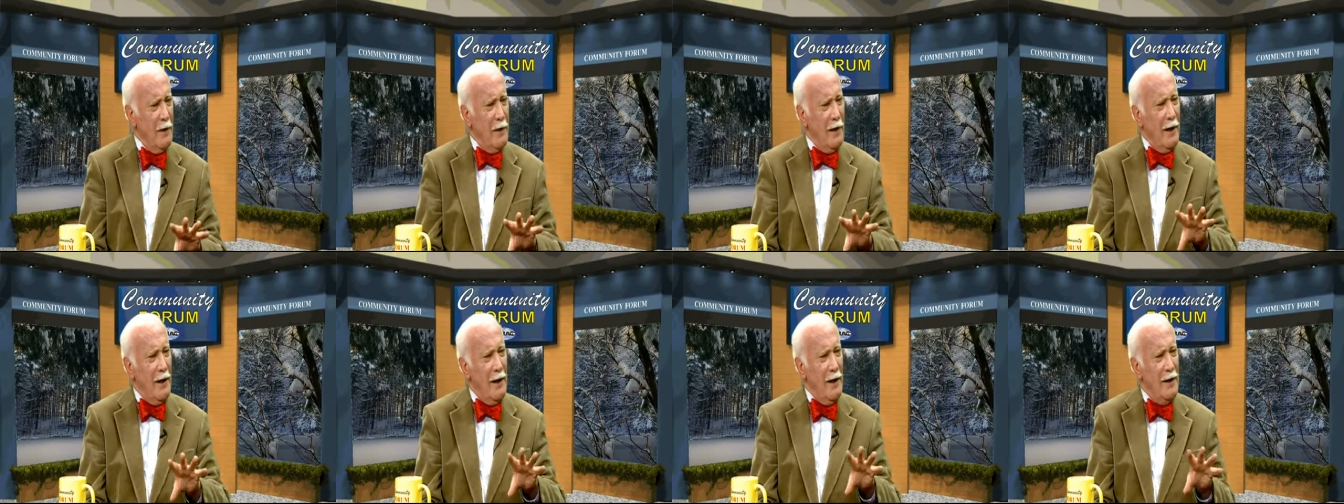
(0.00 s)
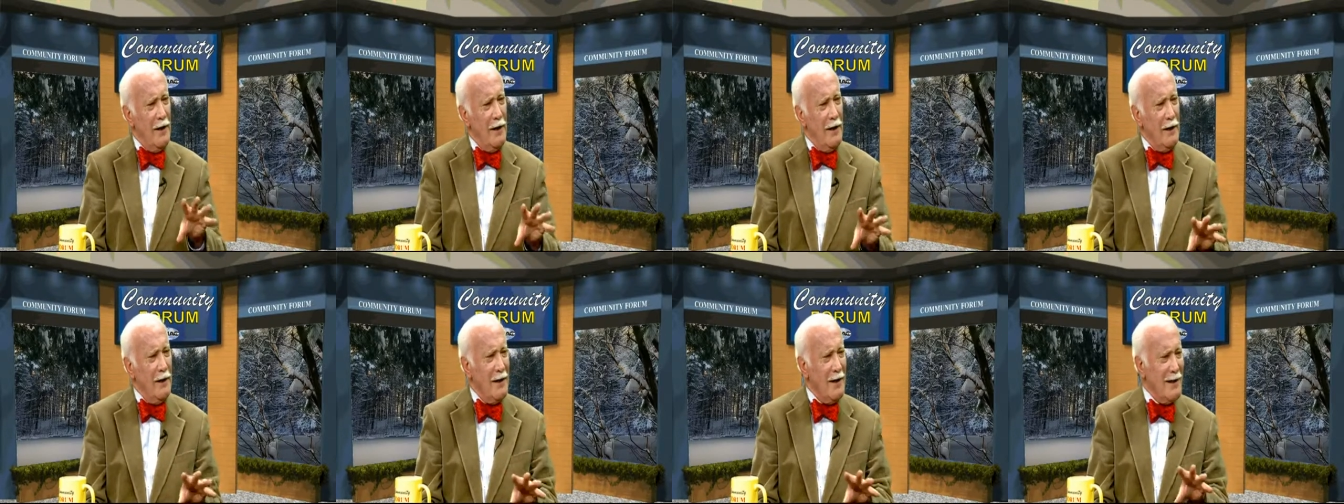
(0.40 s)

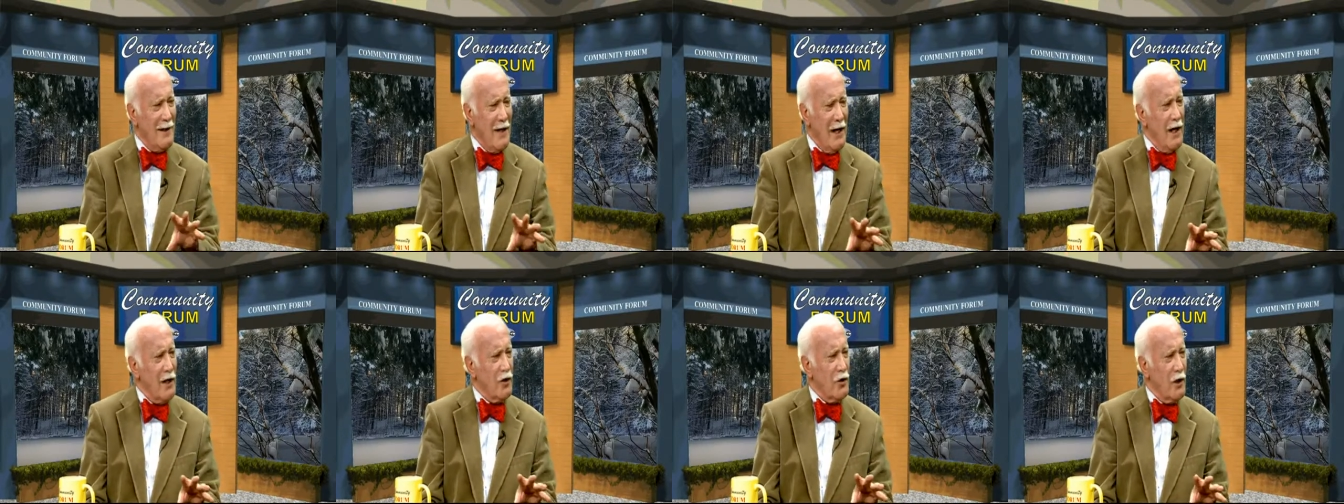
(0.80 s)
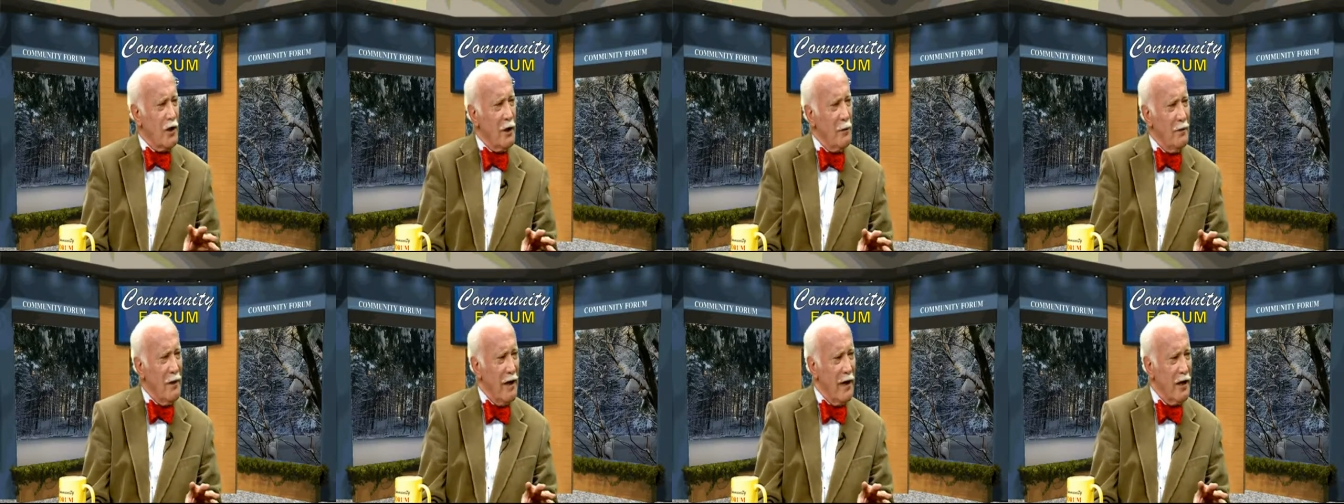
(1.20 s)
any intent on the
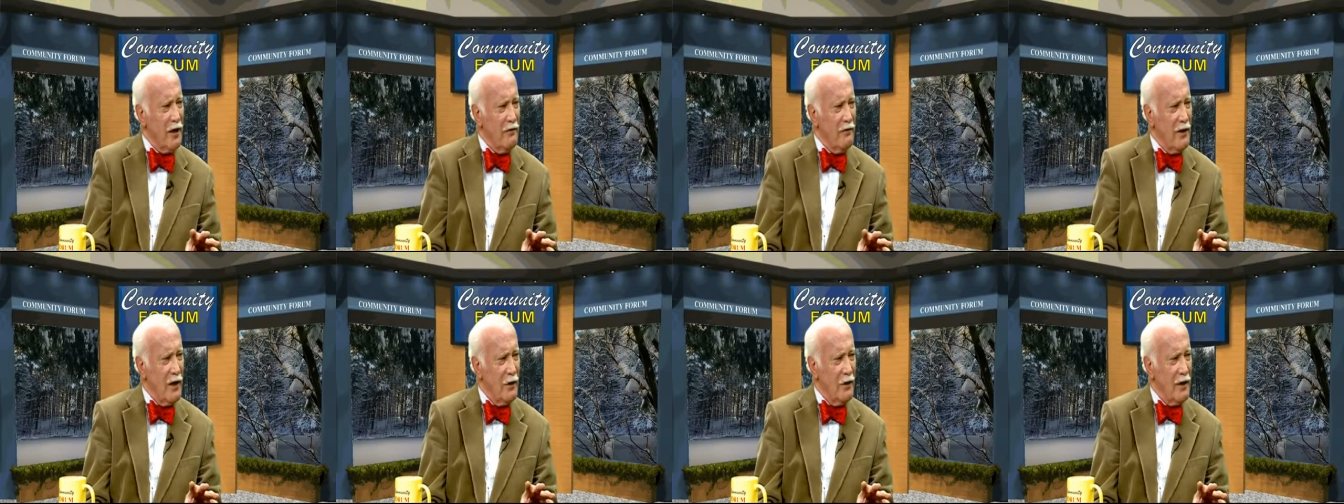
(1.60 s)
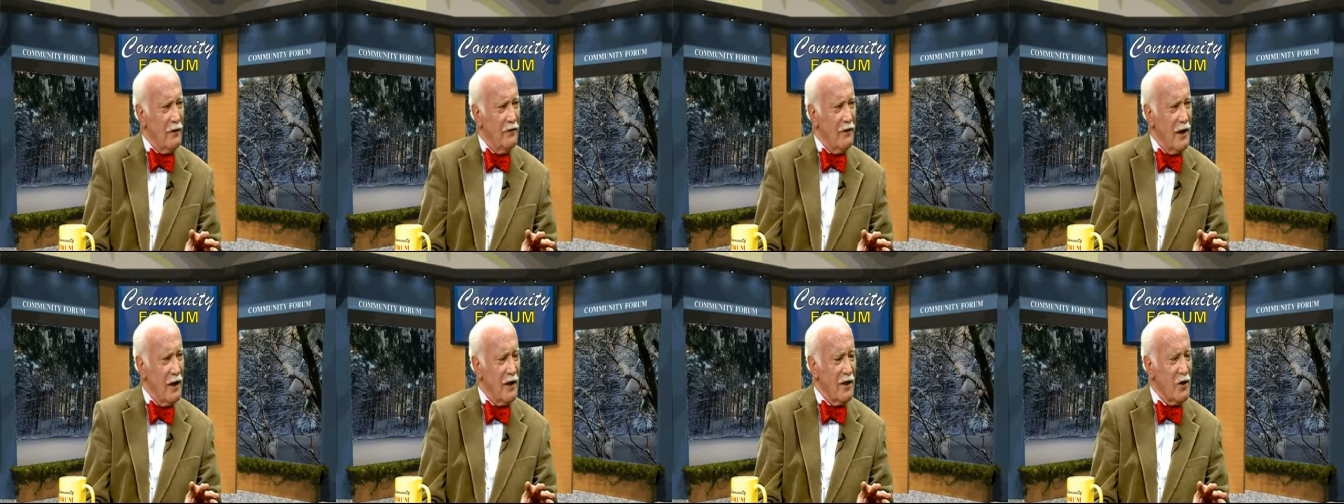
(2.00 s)
part of the founding
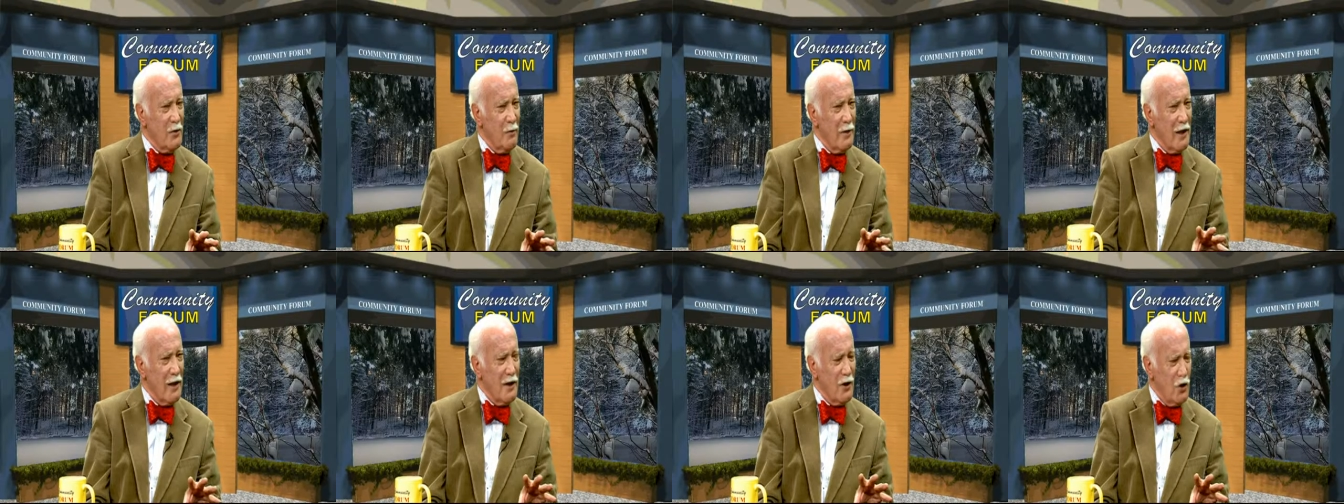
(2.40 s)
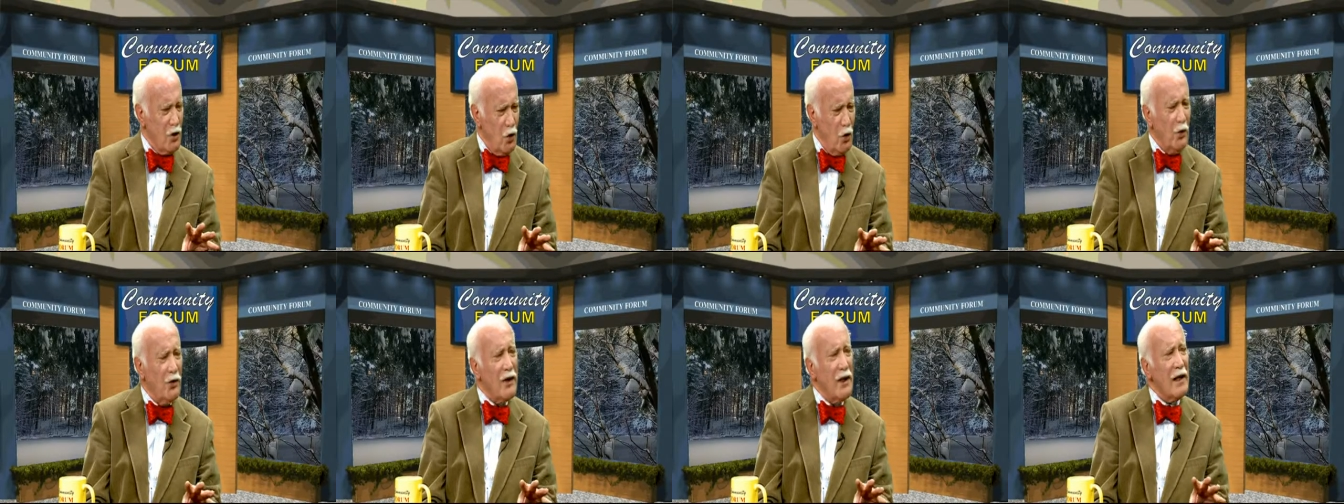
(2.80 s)
fathers, but I
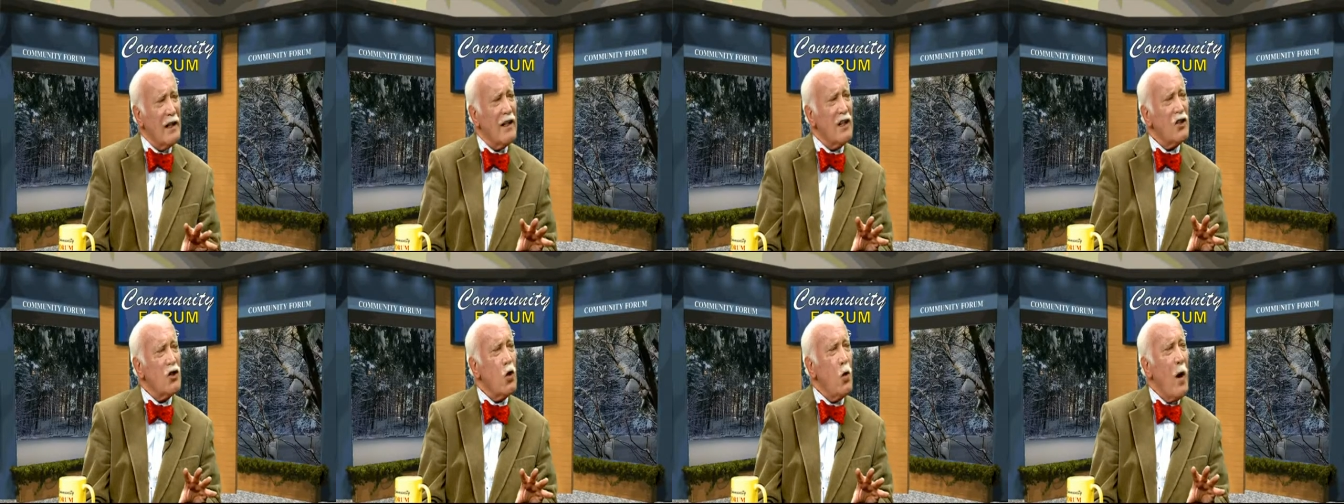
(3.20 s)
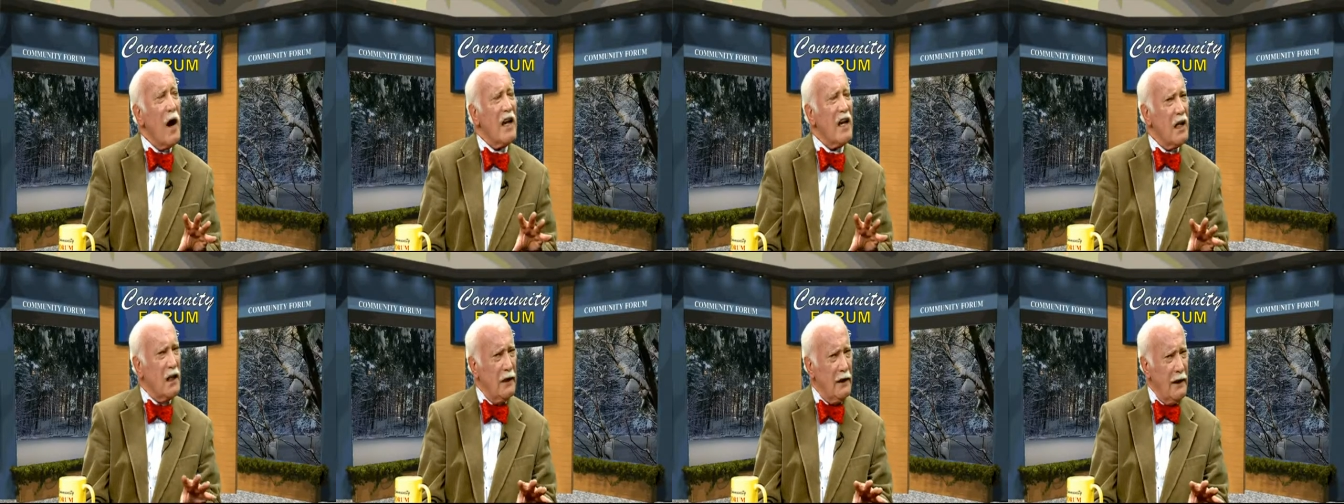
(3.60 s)
do think it is
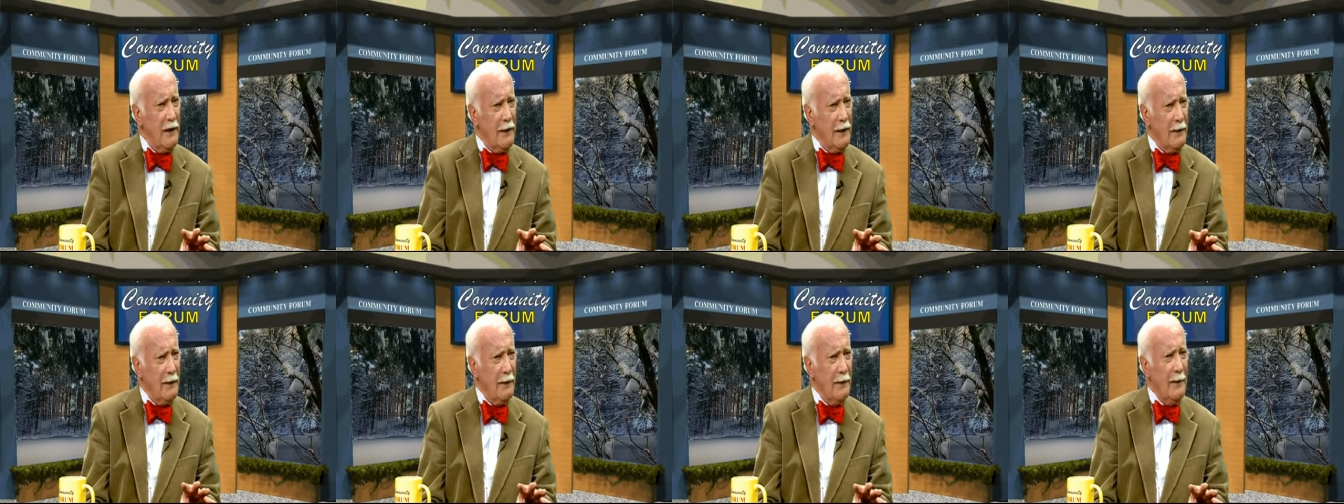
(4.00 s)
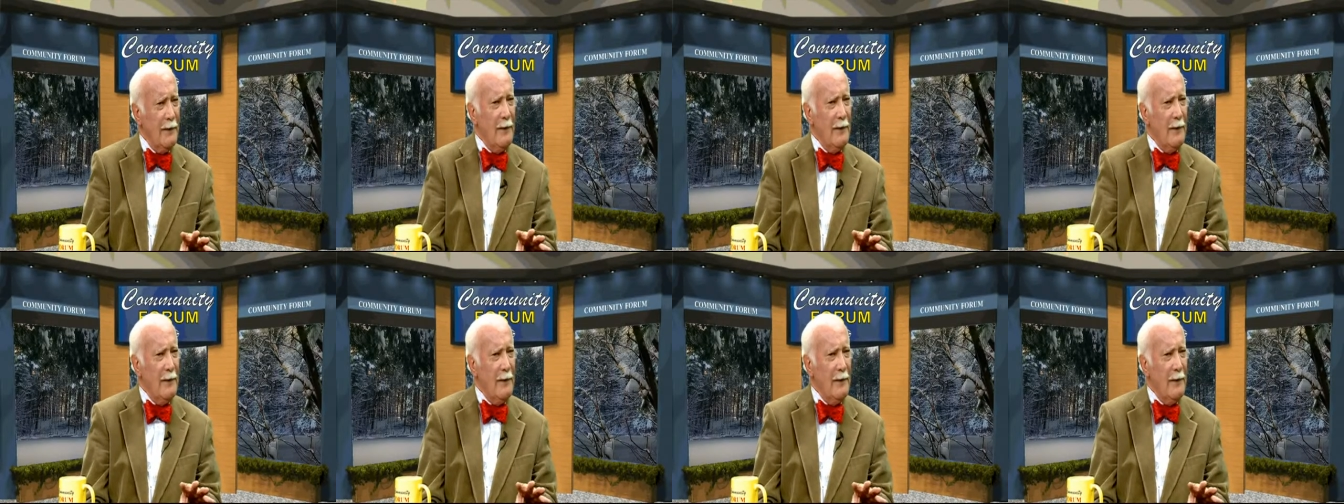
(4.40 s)
quite clear